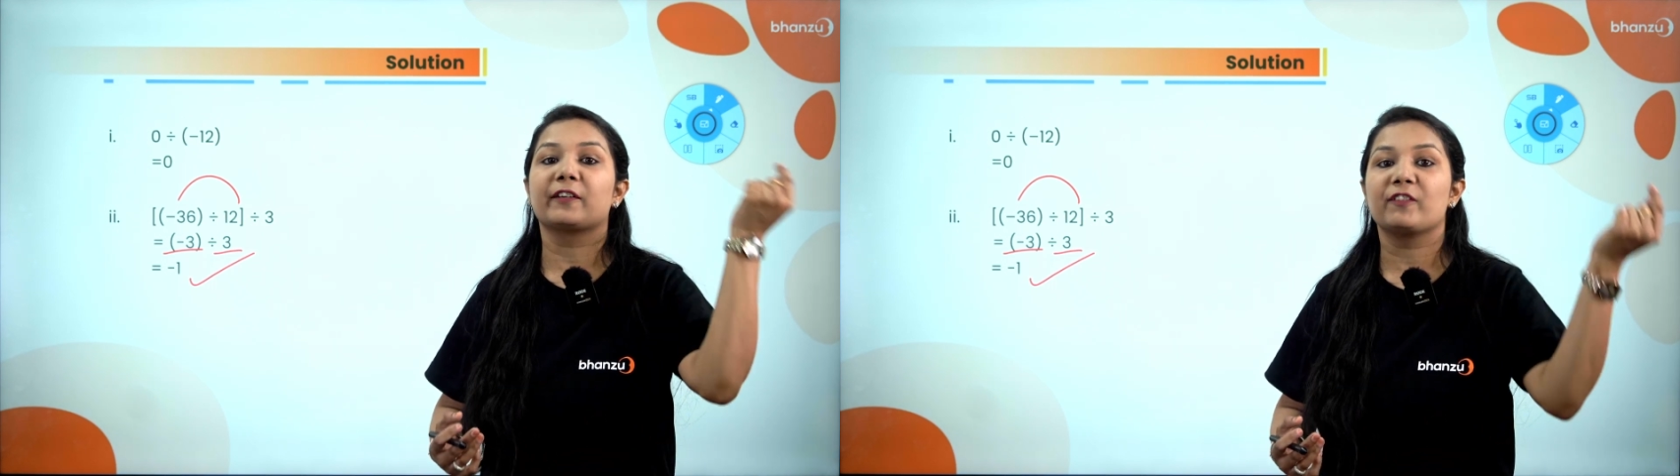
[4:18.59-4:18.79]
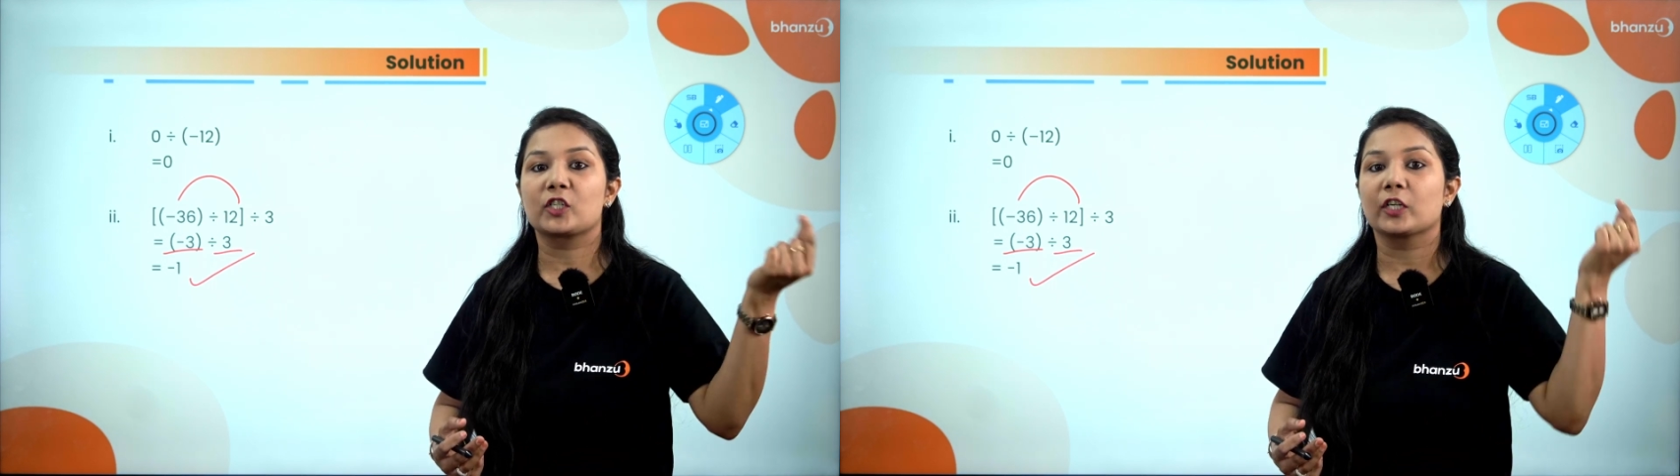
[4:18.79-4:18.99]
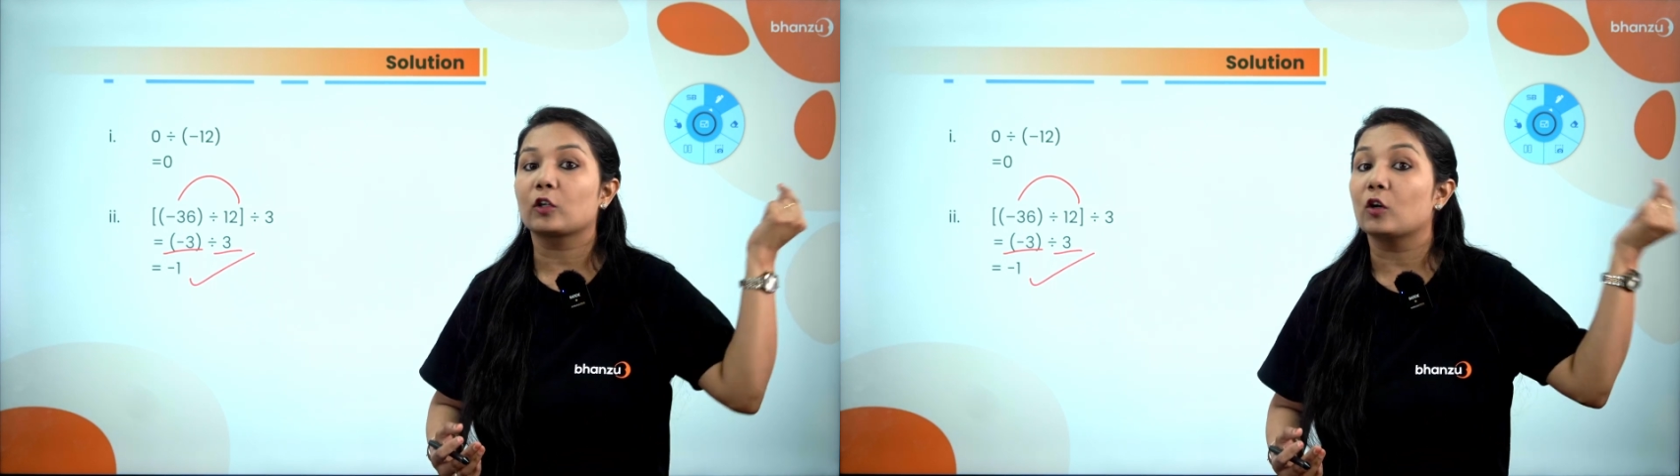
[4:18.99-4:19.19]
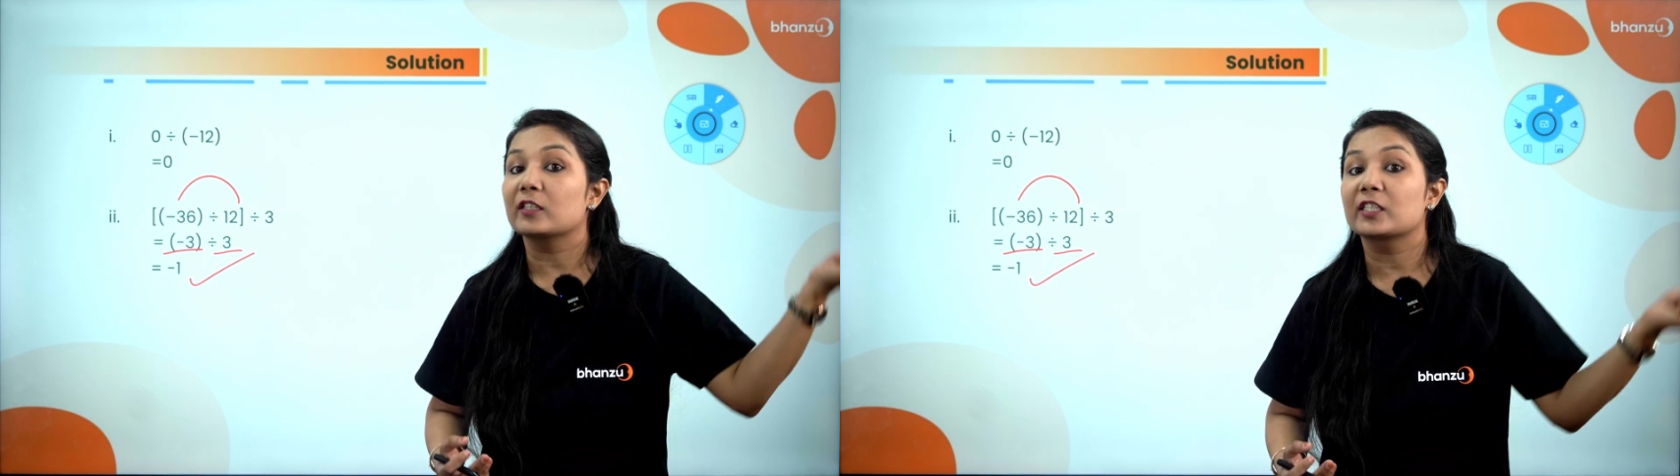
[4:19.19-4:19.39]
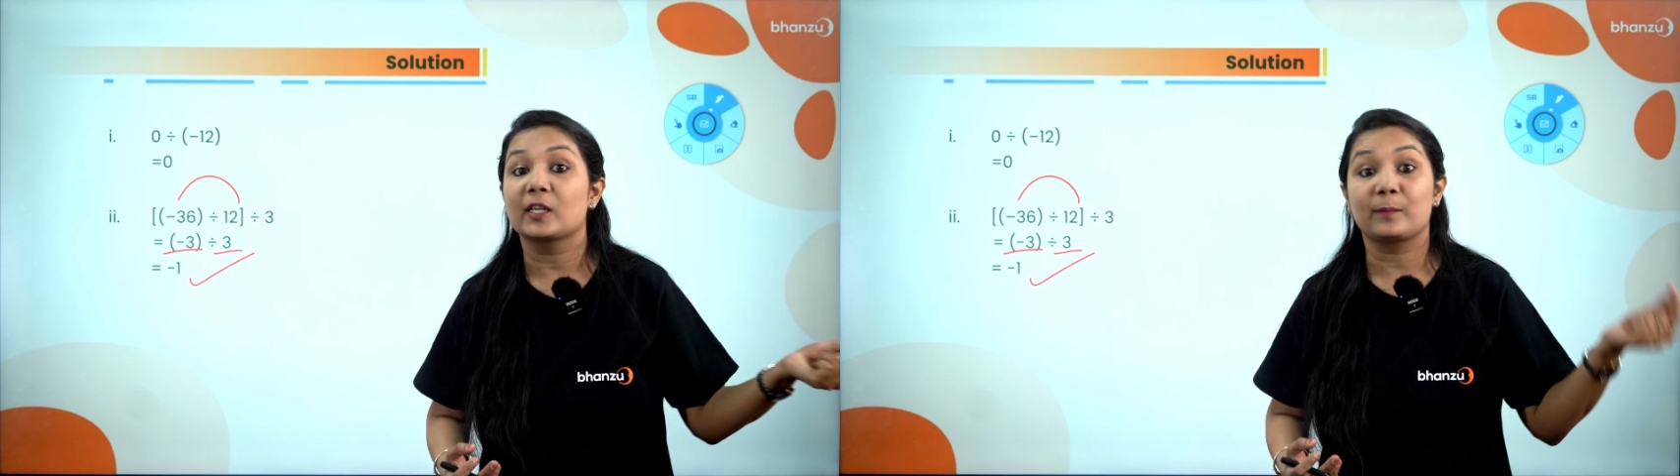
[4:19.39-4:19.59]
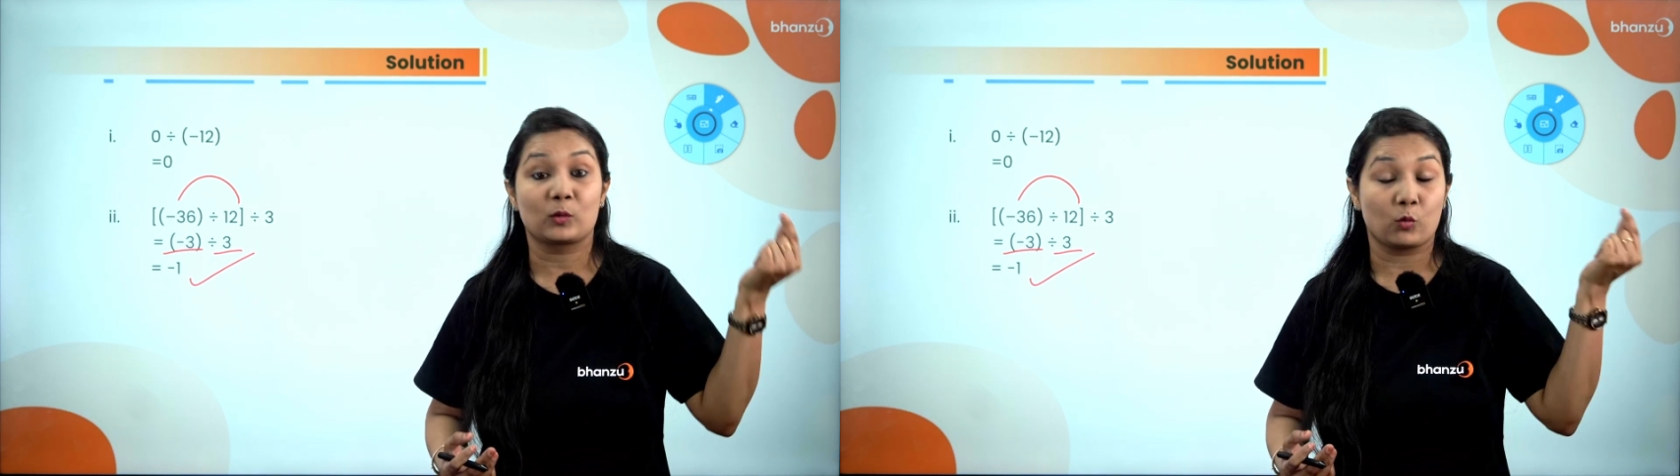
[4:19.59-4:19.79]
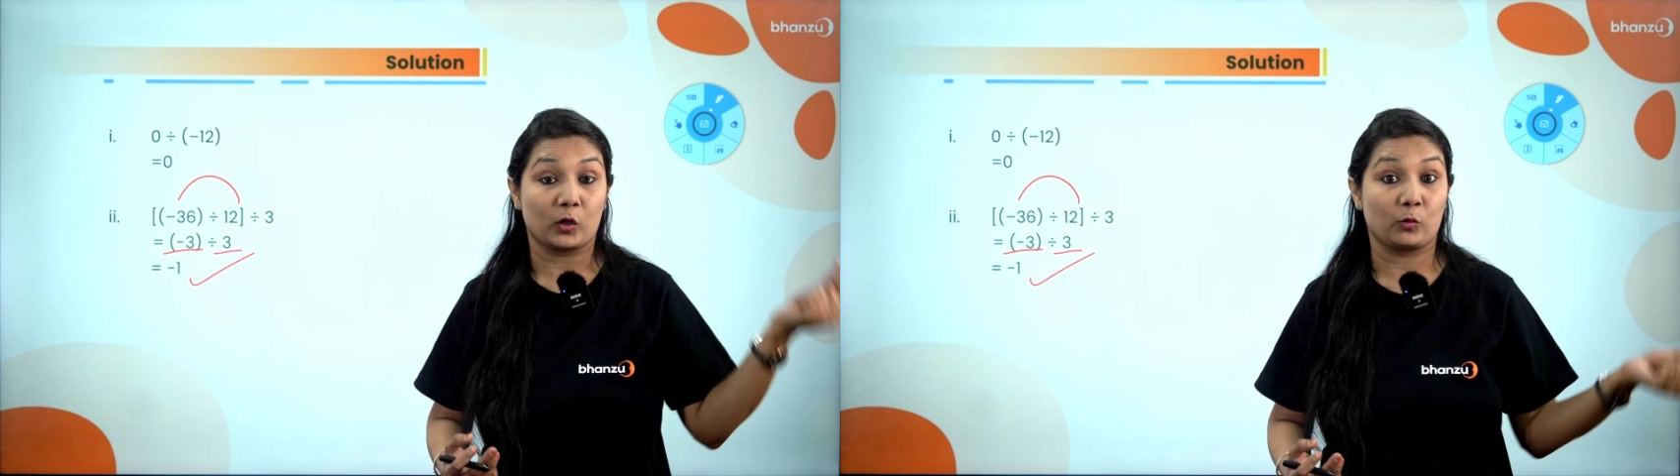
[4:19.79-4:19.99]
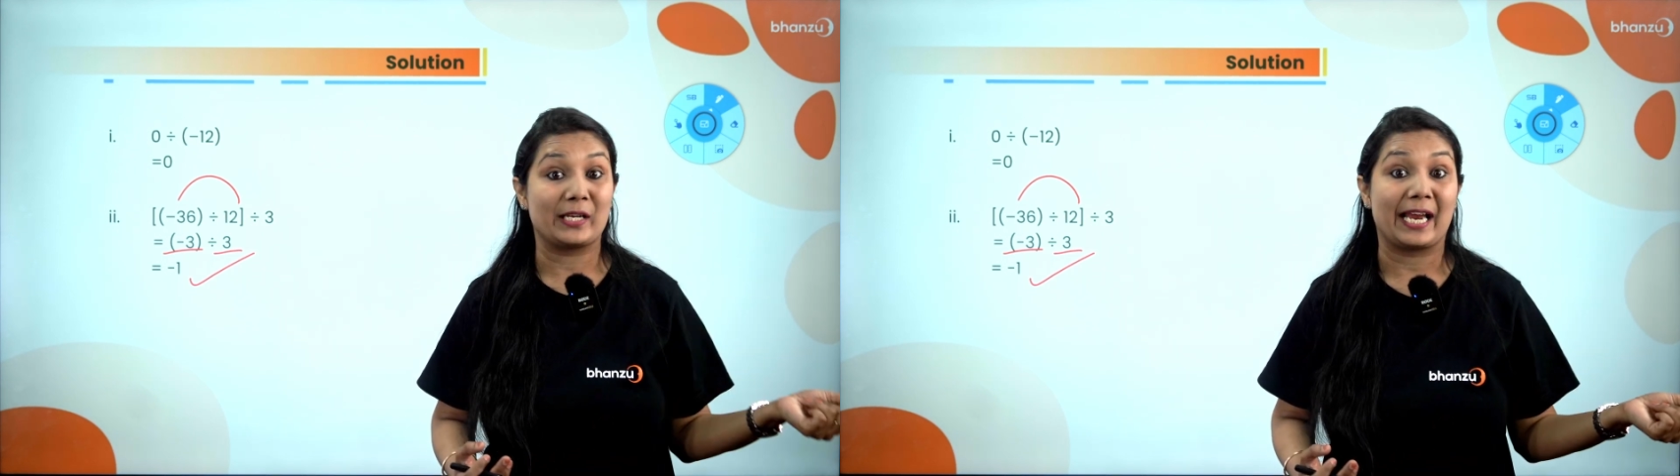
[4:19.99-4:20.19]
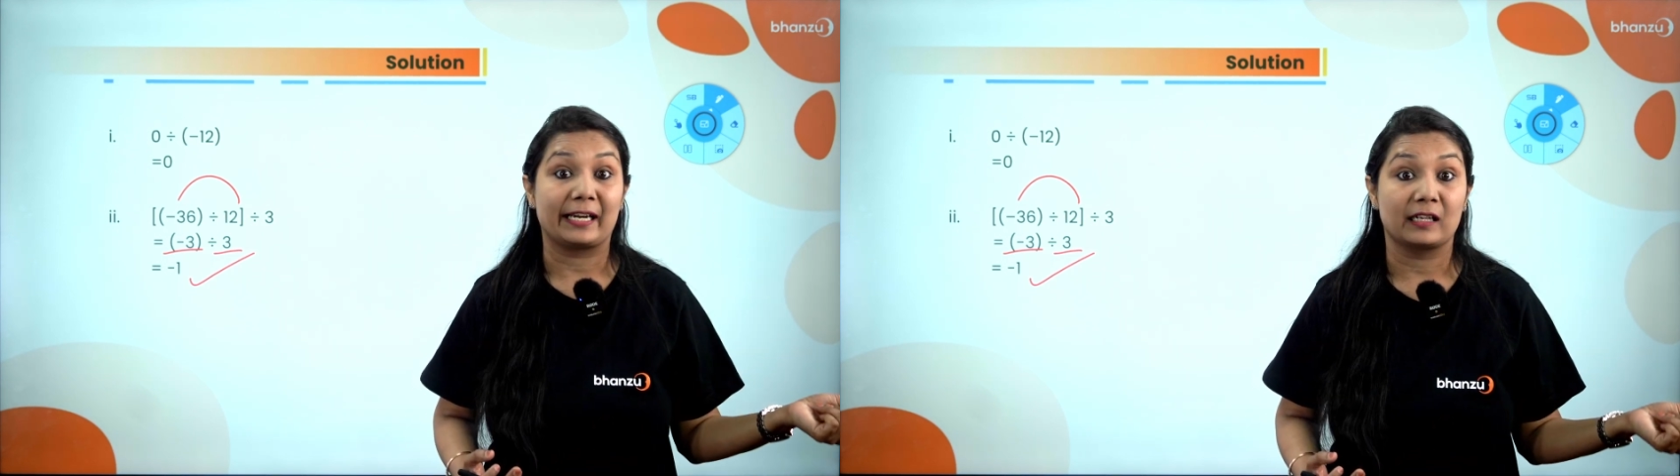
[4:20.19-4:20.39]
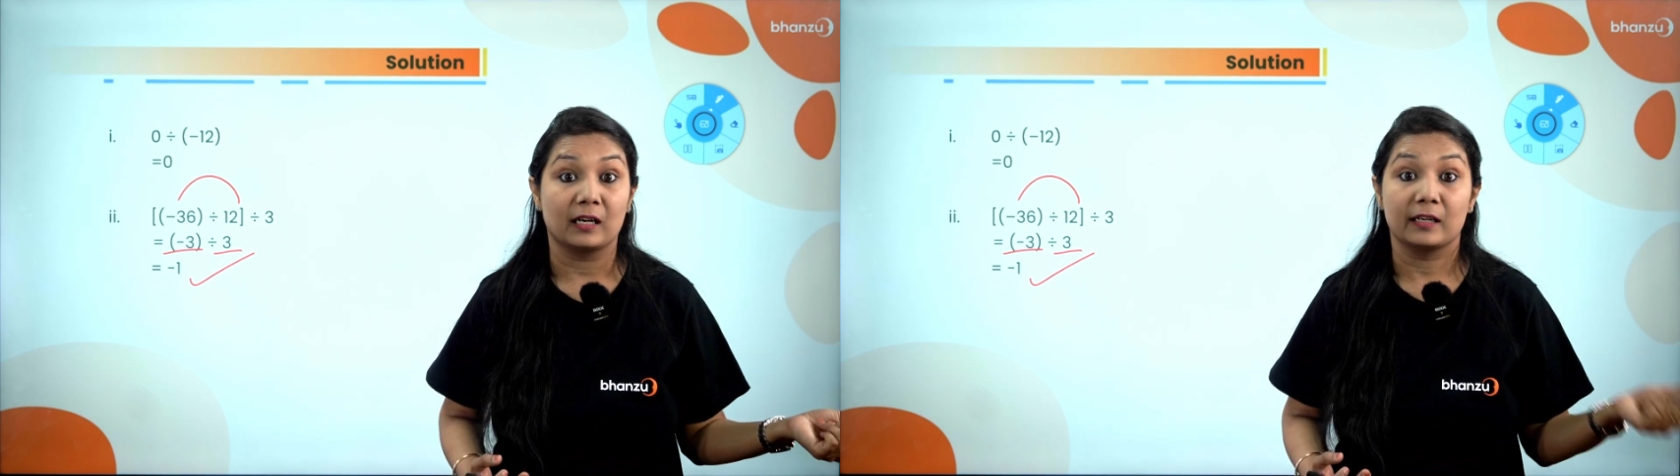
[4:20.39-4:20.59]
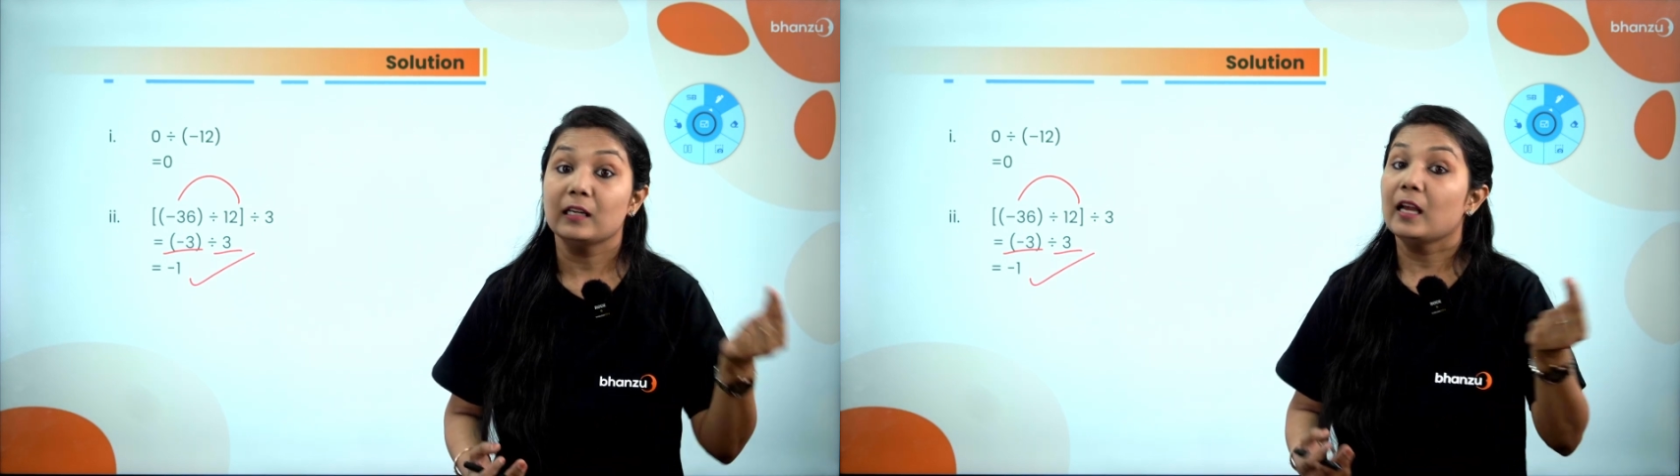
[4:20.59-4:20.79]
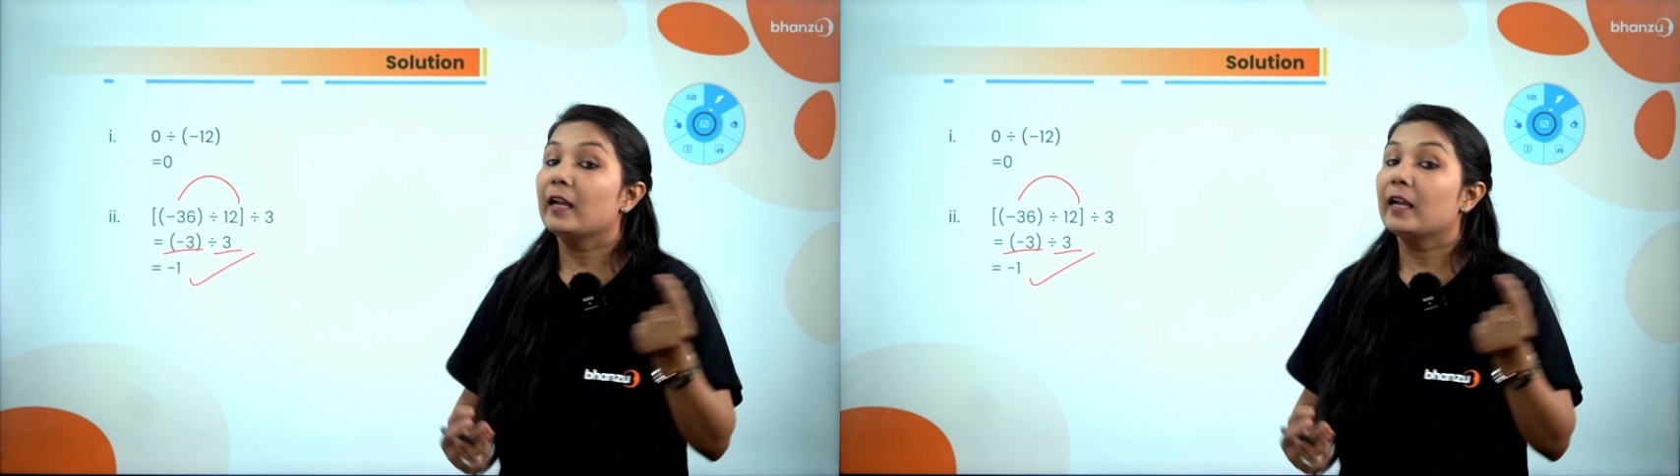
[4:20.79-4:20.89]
division concepts what we had done